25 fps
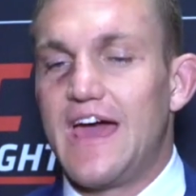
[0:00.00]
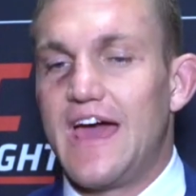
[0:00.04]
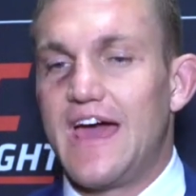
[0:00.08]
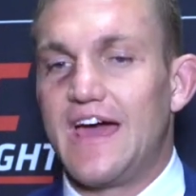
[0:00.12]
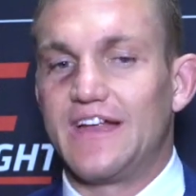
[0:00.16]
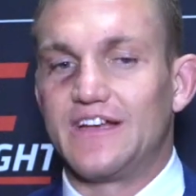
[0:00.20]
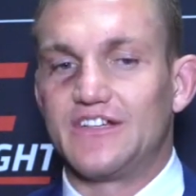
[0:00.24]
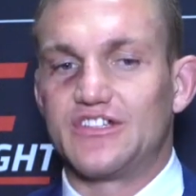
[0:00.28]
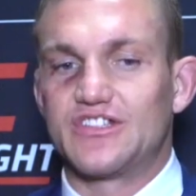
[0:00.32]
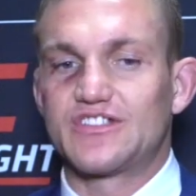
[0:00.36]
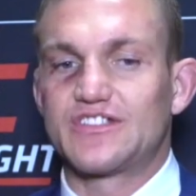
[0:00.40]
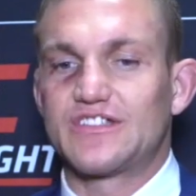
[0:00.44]

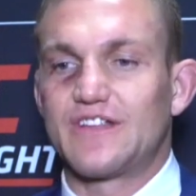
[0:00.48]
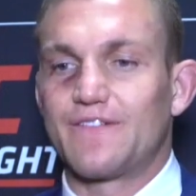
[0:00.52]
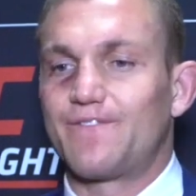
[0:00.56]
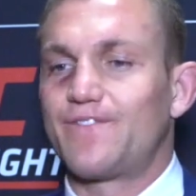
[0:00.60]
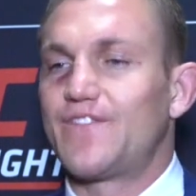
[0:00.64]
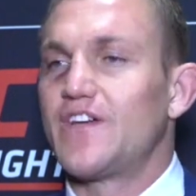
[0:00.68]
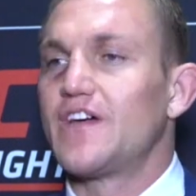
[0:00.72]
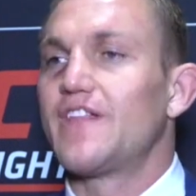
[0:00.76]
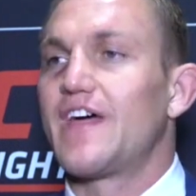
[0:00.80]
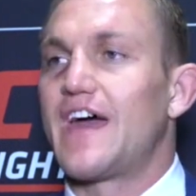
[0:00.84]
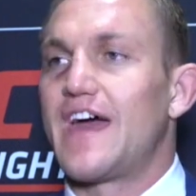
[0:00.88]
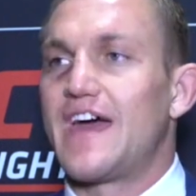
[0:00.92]
and just to
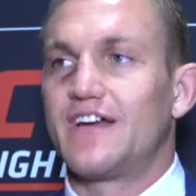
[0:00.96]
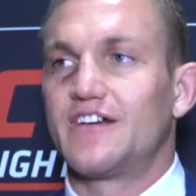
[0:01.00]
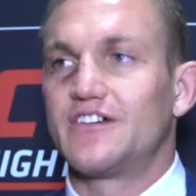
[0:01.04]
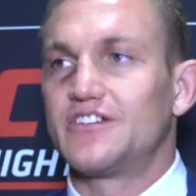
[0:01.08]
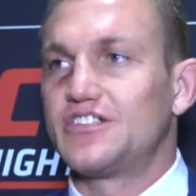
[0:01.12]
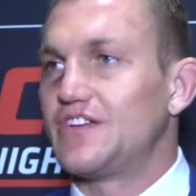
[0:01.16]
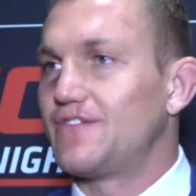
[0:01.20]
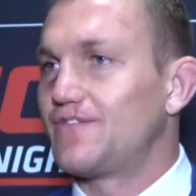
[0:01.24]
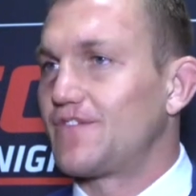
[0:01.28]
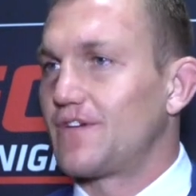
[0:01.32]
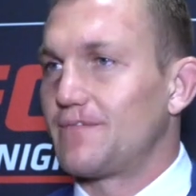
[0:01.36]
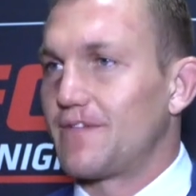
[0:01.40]
feel the
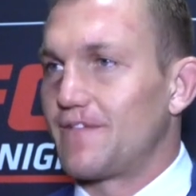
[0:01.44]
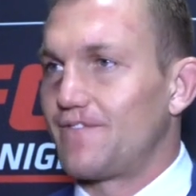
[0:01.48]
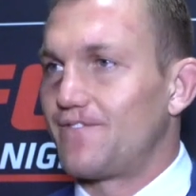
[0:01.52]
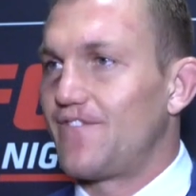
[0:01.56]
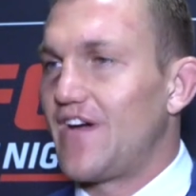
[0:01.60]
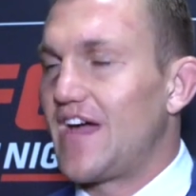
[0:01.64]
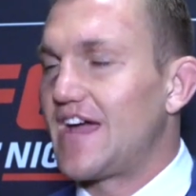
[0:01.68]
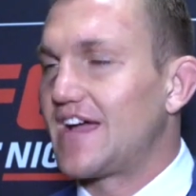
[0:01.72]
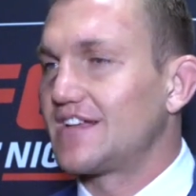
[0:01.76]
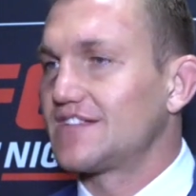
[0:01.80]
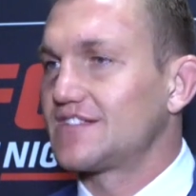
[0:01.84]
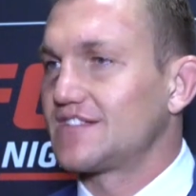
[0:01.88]
energy from the
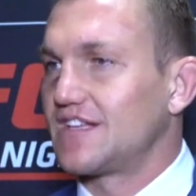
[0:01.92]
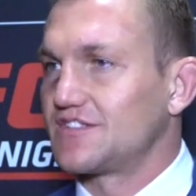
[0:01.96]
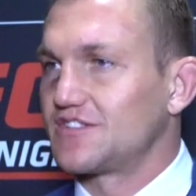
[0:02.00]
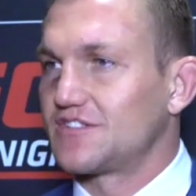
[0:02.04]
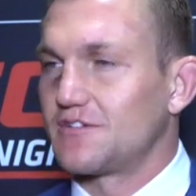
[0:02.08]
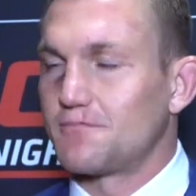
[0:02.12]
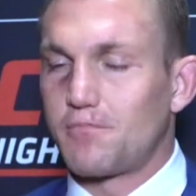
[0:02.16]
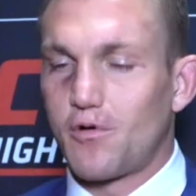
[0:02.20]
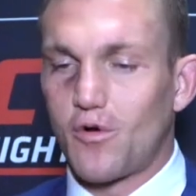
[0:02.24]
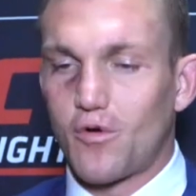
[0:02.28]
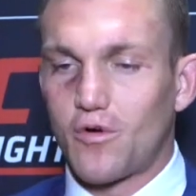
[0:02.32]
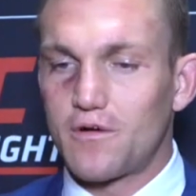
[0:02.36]
fans that
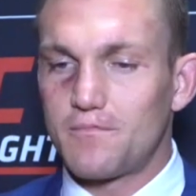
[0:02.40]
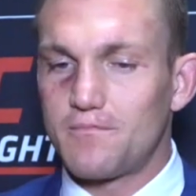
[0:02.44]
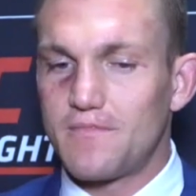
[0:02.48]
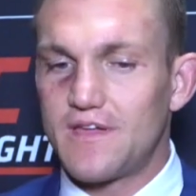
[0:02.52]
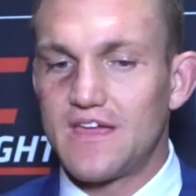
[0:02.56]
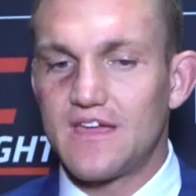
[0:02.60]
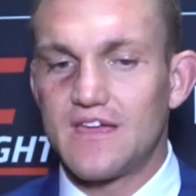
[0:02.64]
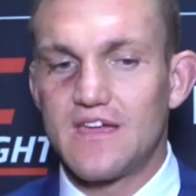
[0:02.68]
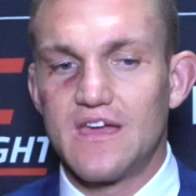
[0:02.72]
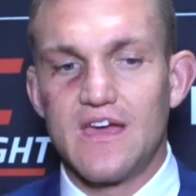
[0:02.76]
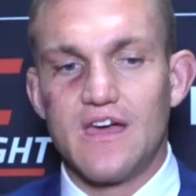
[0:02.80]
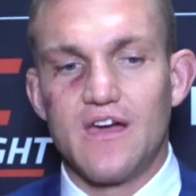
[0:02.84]
support
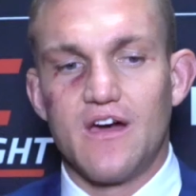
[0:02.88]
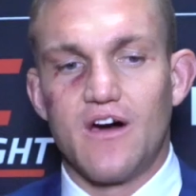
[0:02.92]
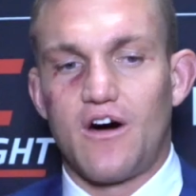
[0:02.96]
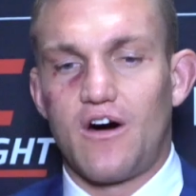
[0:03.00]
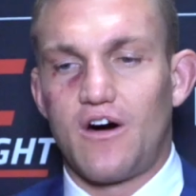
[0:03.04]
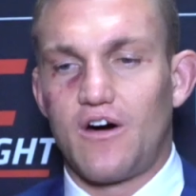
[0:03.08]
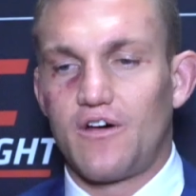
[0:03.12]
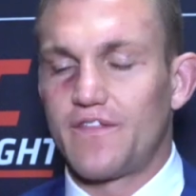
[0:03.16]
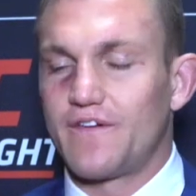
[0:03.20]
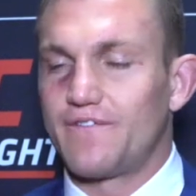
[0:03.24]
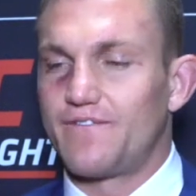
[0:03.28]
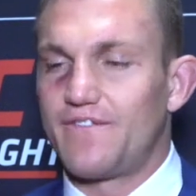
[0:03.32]
me,
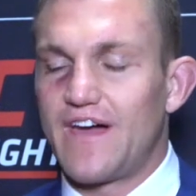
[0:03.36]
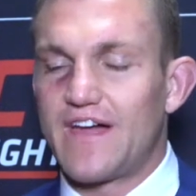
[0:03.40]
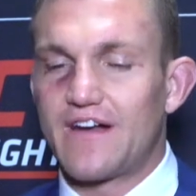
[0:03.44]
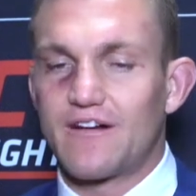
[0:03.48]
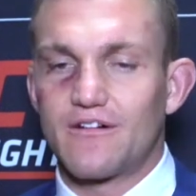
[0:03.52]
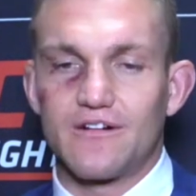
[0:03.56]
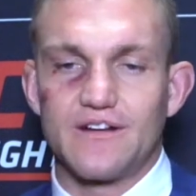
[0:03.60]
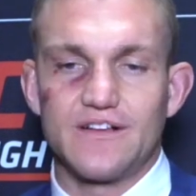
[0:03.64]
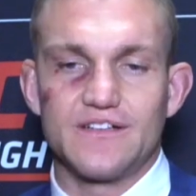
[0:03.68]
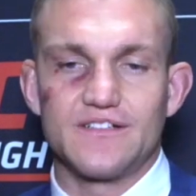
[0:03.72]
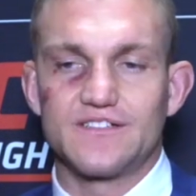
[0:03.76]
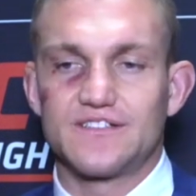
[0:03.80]
all the
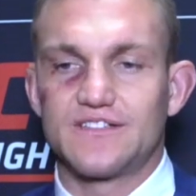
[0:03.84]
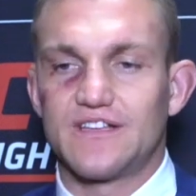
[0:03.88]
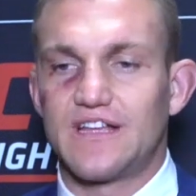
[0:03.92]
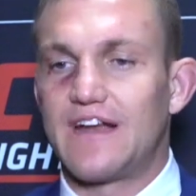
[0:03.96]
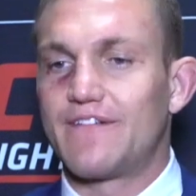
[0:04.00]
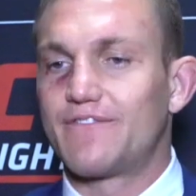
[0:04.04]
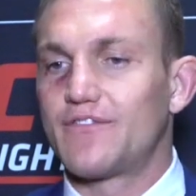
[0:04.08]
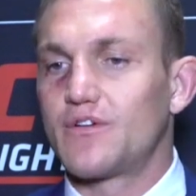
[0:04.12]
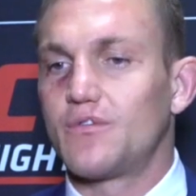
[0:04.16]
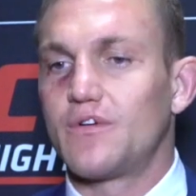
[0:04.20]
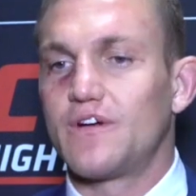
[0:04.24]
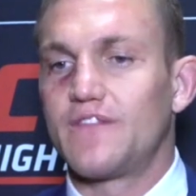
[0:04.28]
veterans,
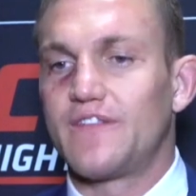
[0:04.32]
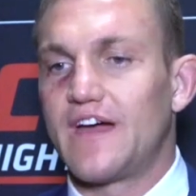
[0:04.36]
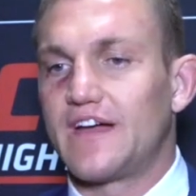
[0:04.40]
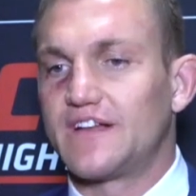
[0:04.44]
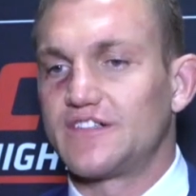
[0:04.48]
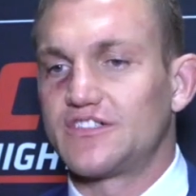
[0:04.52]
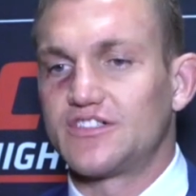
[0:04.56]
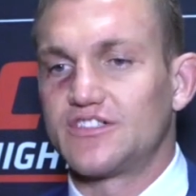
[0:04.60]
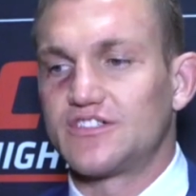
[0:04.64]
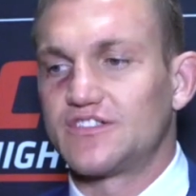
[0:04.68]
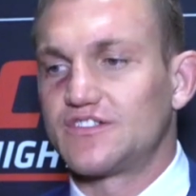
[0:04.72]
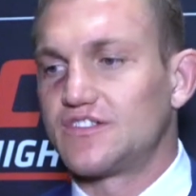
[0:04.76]
and everyone
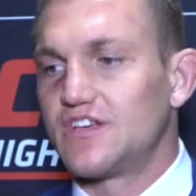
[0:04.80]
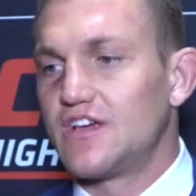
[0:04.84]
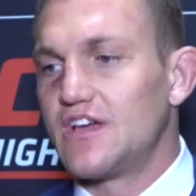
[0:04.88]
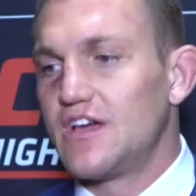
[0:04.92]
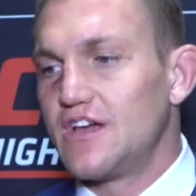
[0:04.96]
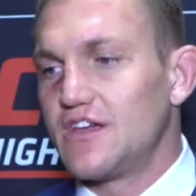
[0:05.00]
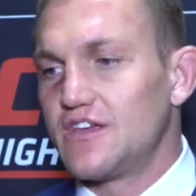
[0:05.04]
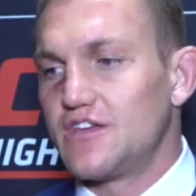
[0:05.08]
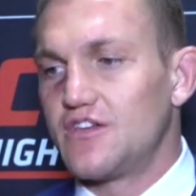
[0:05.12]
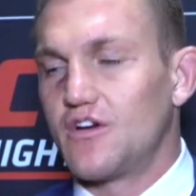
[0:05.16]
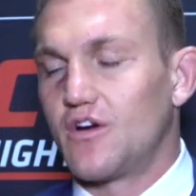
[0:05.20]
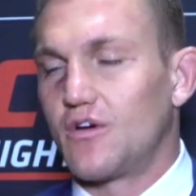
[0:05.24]
that just
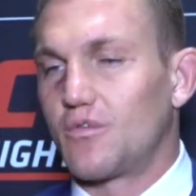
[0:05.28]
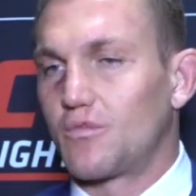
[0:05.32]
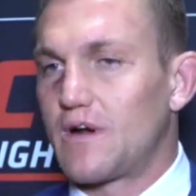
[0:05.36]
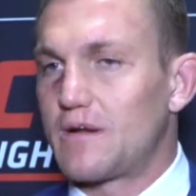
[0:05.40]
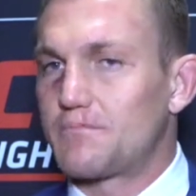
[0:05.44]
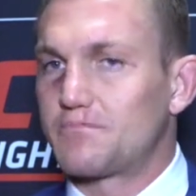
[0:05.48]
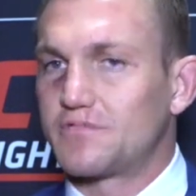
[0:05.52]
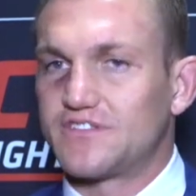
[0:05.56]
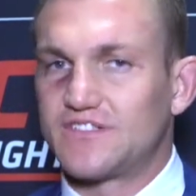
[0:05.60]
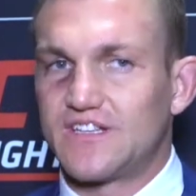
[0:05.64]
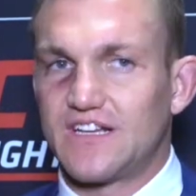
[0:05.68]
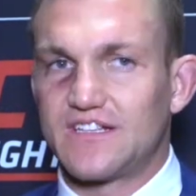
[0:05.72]
you know
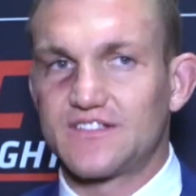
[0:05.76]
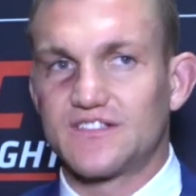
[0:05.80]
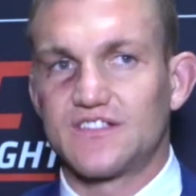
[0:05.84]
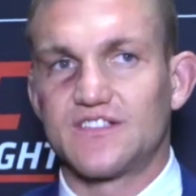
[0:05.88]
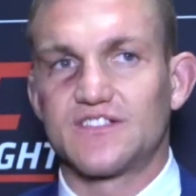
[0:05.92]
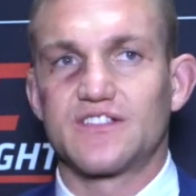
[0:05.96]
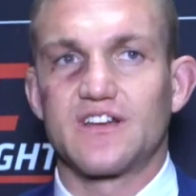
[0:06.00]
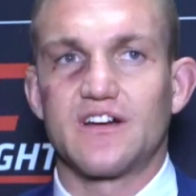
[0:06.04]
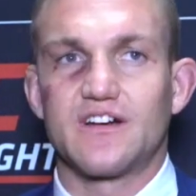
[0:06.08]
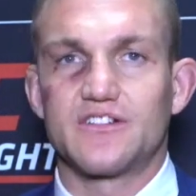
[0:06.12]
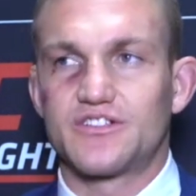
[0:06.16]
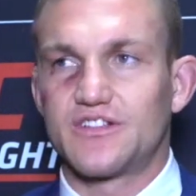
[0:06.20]
represents
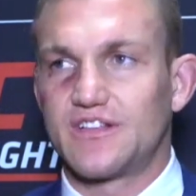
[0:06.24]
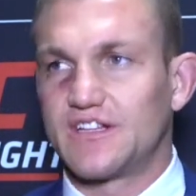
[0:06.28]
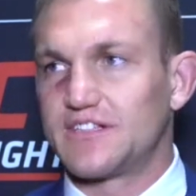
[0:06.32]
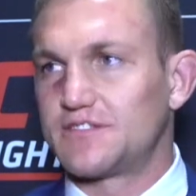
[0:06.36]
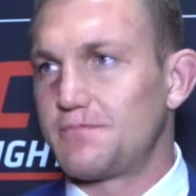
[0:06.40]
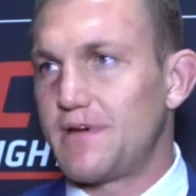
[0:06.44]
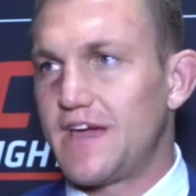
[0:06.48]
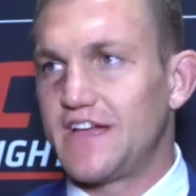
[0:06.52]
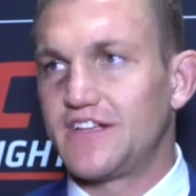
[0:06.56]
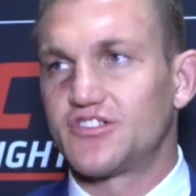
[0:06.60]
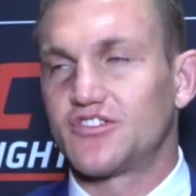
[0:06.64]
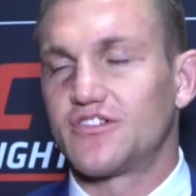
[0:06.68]
this country
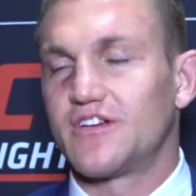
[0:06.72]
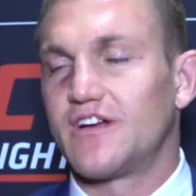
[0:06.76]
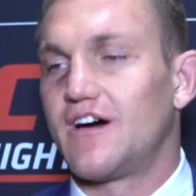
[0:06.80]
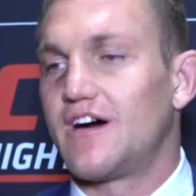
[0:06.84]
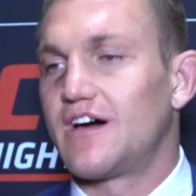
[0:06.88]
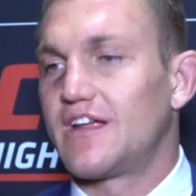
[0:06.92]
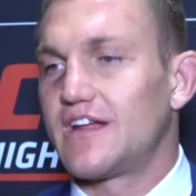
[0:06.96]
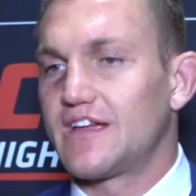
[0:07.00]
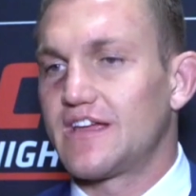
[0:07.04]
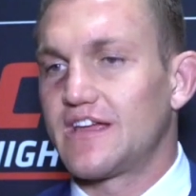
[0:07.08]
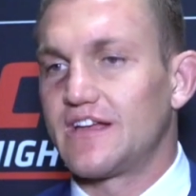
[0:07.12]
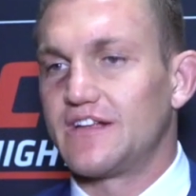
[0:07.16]
that's
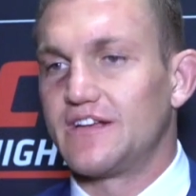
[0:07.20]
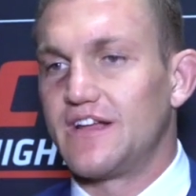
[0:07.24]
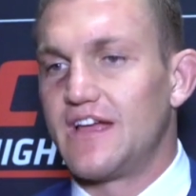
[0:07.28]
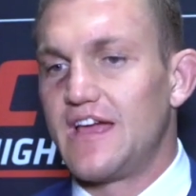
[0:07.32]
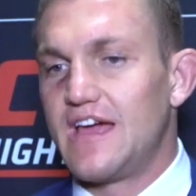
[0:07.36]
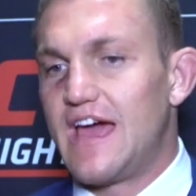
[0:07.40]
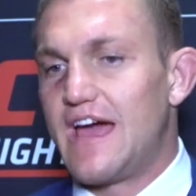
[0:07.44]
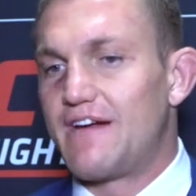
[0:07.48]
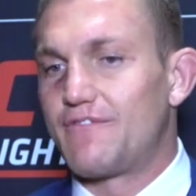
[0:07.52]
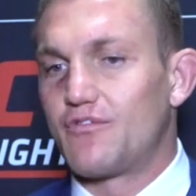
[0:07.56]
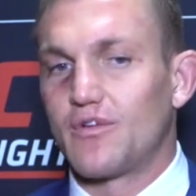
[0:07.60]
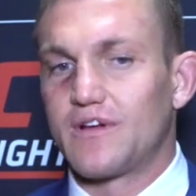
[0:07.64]
patriotic, and
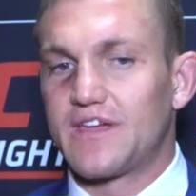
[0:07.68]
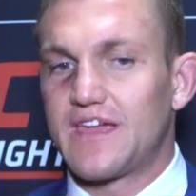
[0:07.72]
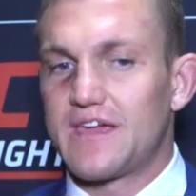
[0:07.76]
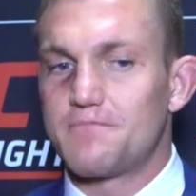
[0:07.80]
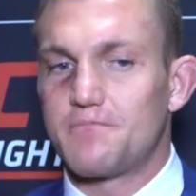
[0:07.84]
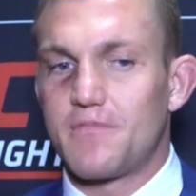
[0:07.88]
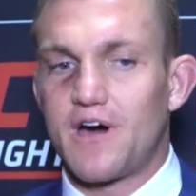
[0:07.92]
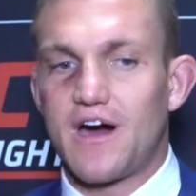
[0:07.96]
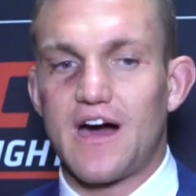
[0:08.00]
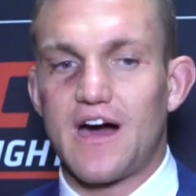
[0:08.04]
everyone getting